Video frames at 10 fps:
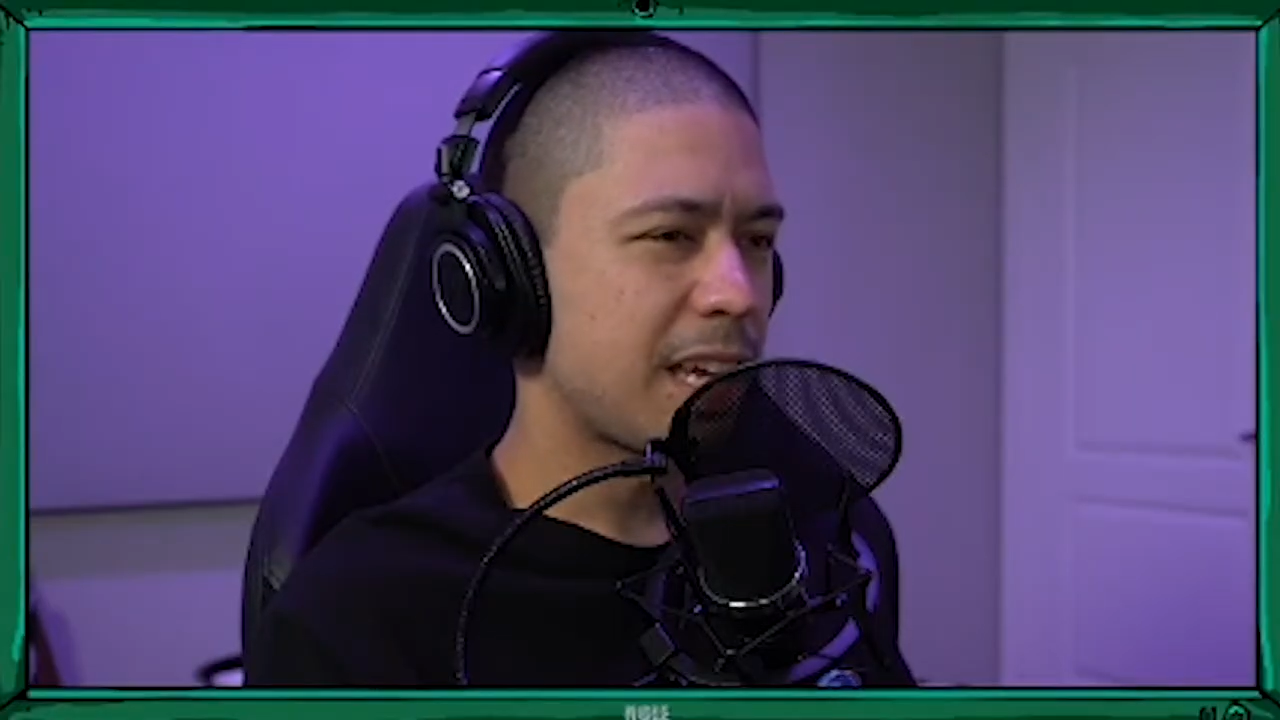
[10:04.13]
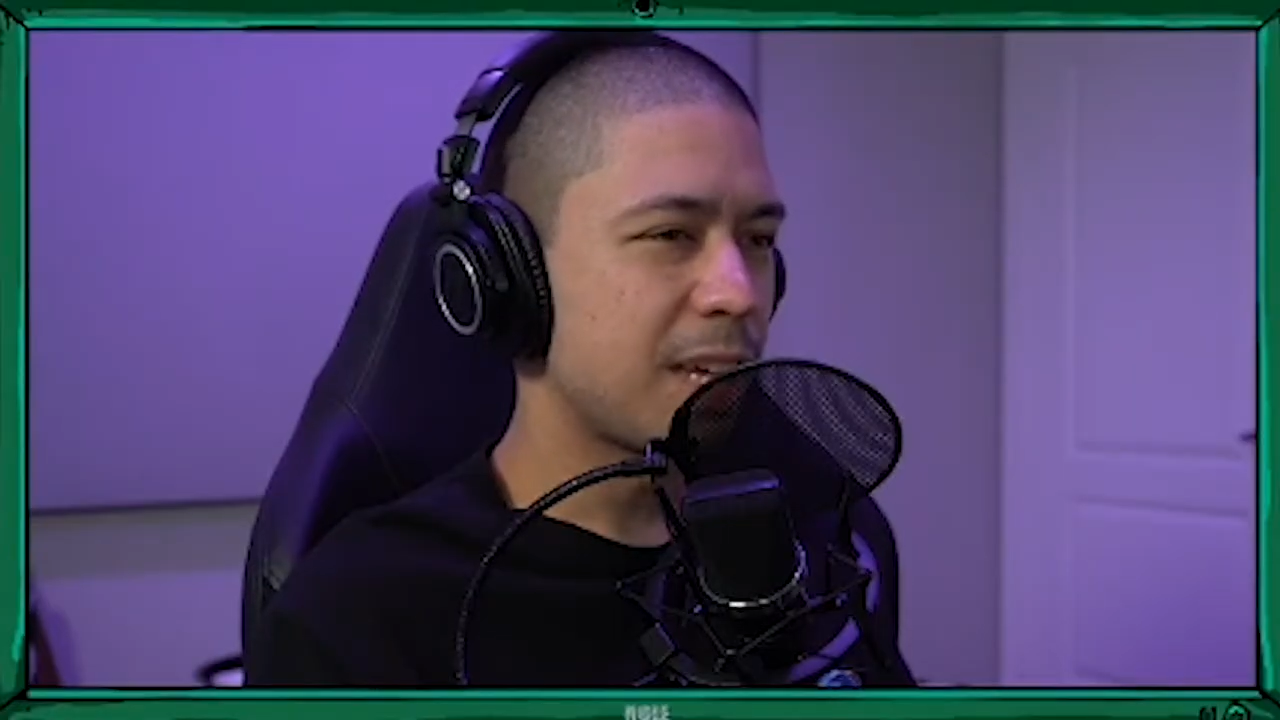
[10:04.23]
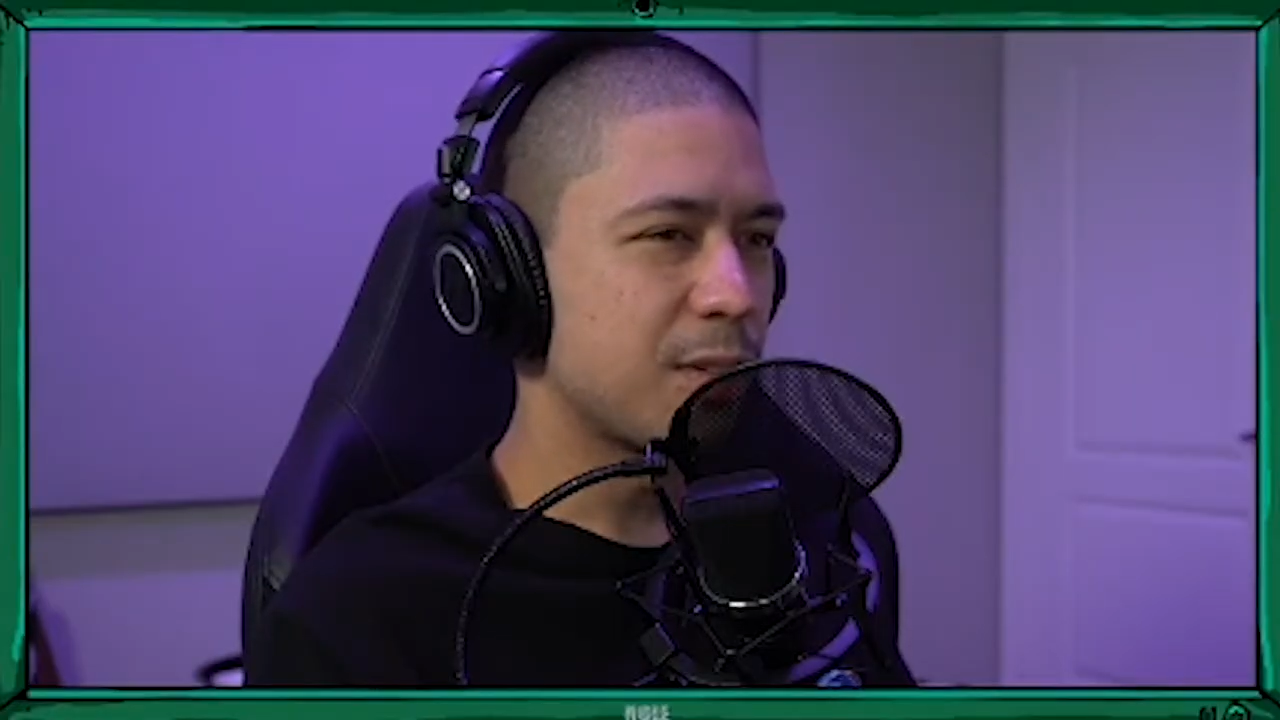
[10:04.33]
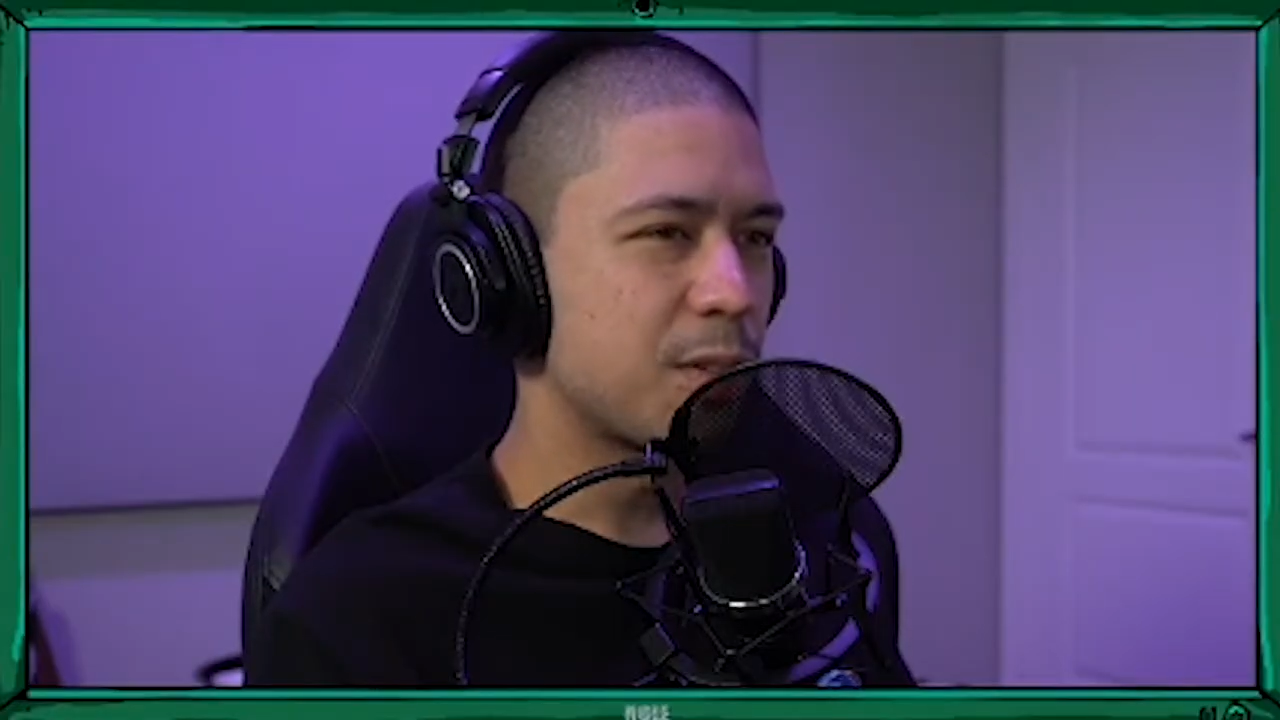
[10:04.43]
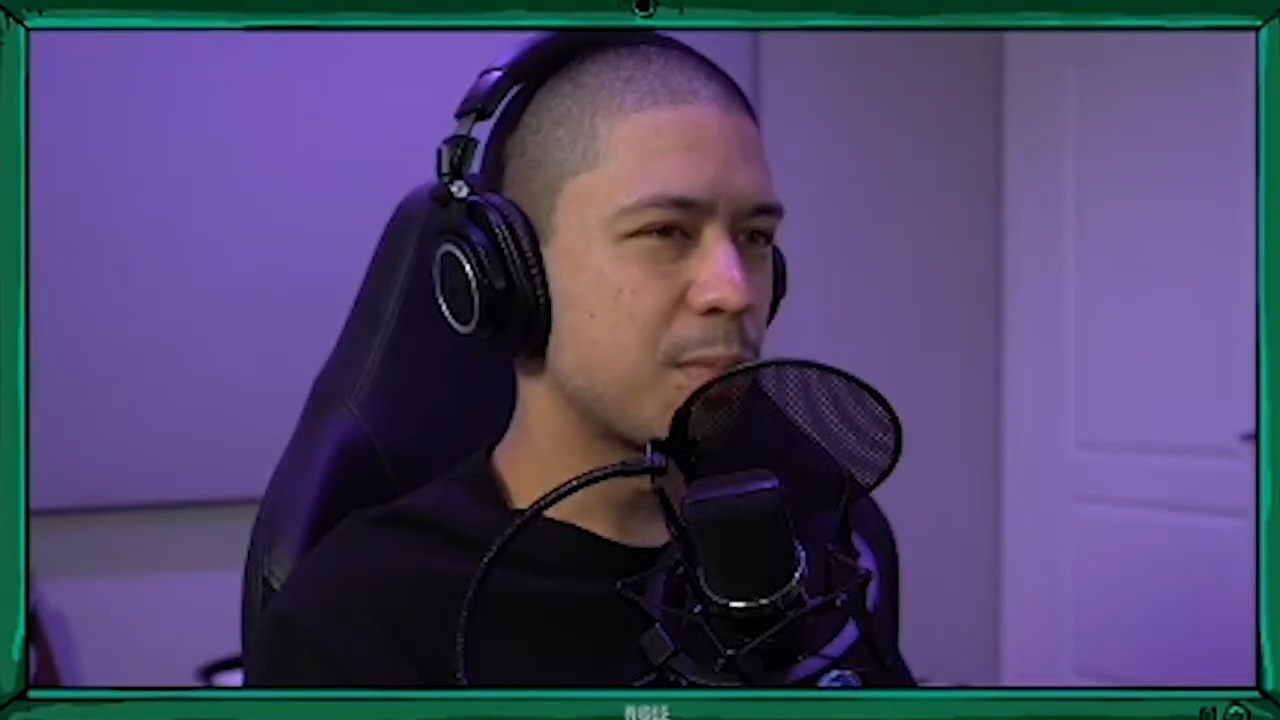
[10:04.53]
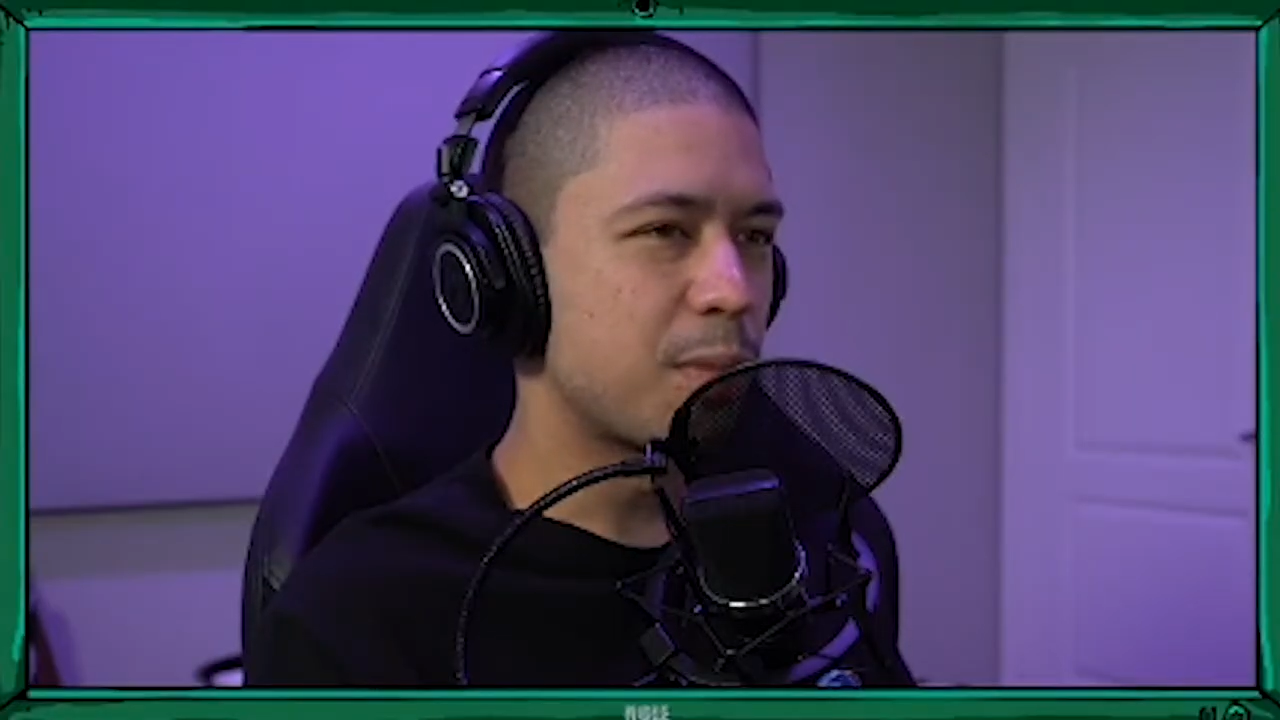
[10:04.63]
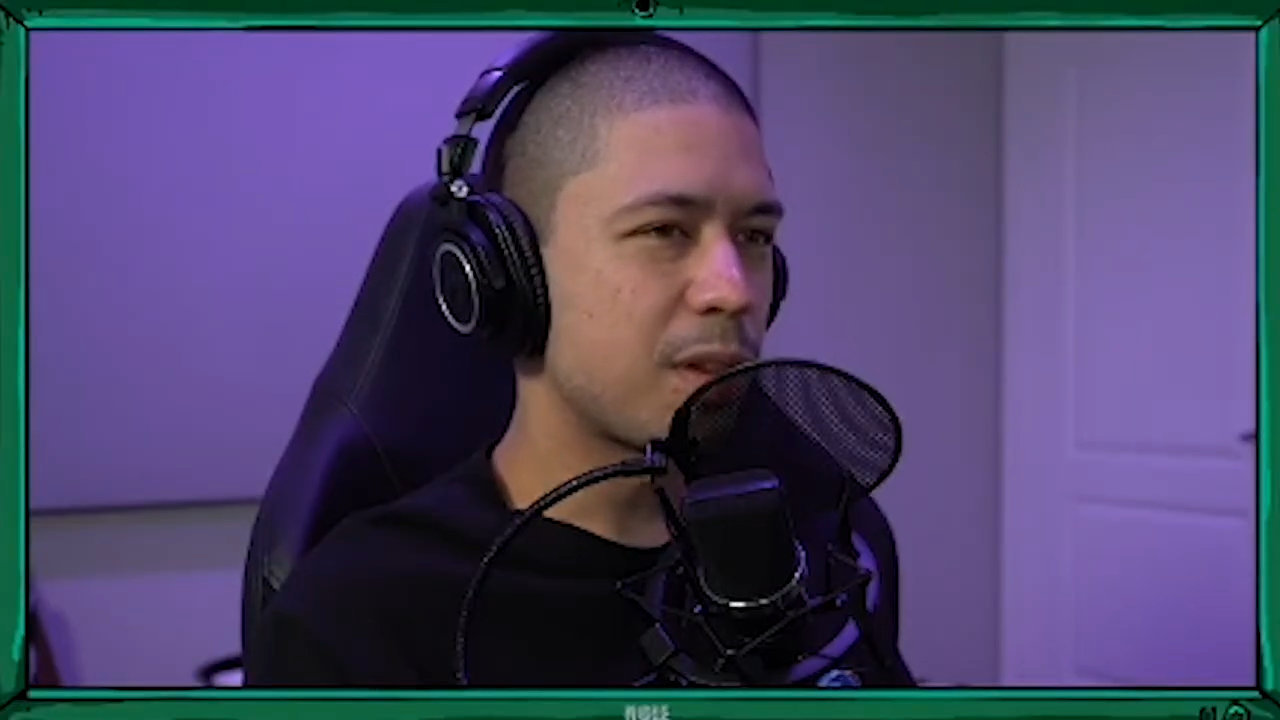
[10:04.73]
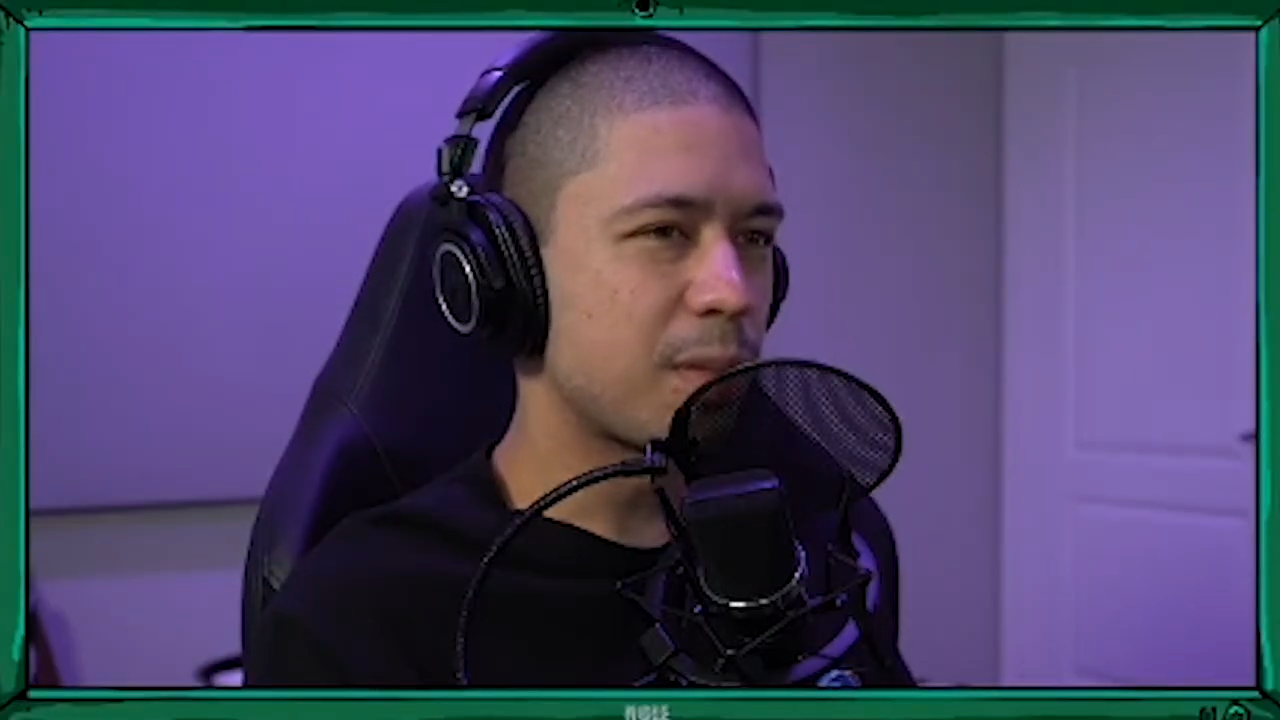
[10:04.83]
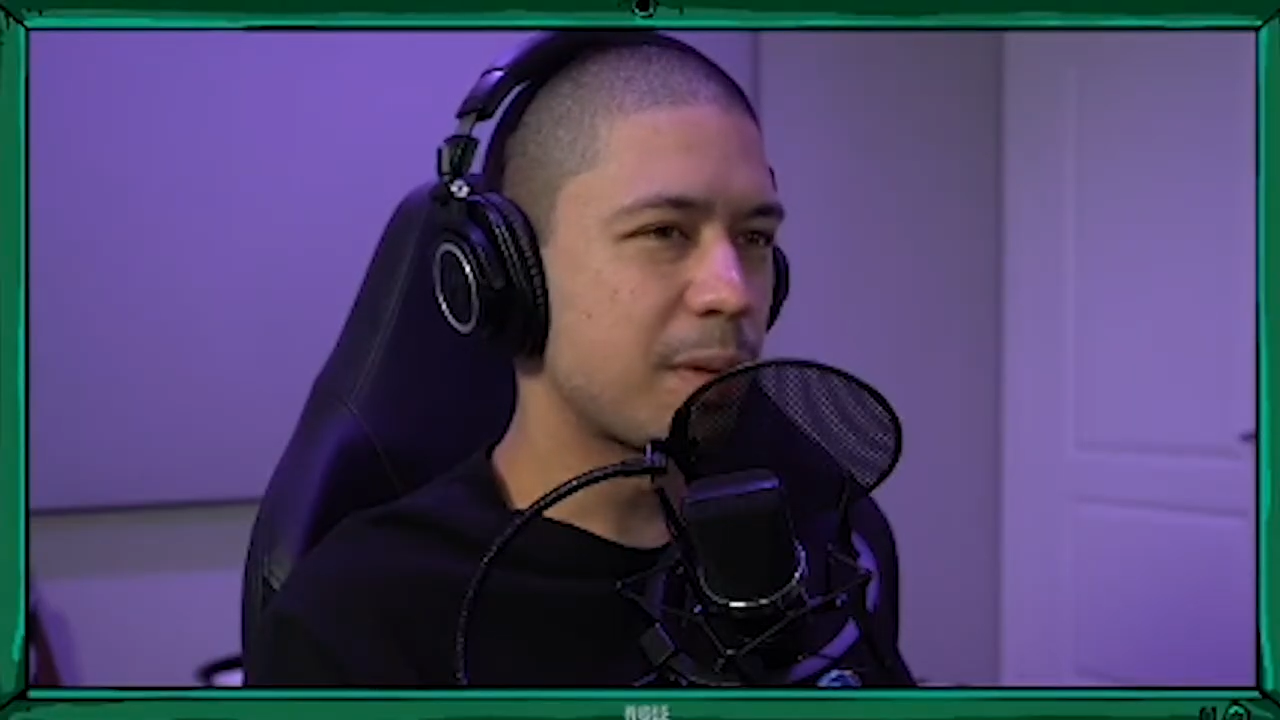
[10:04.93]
killed your brother,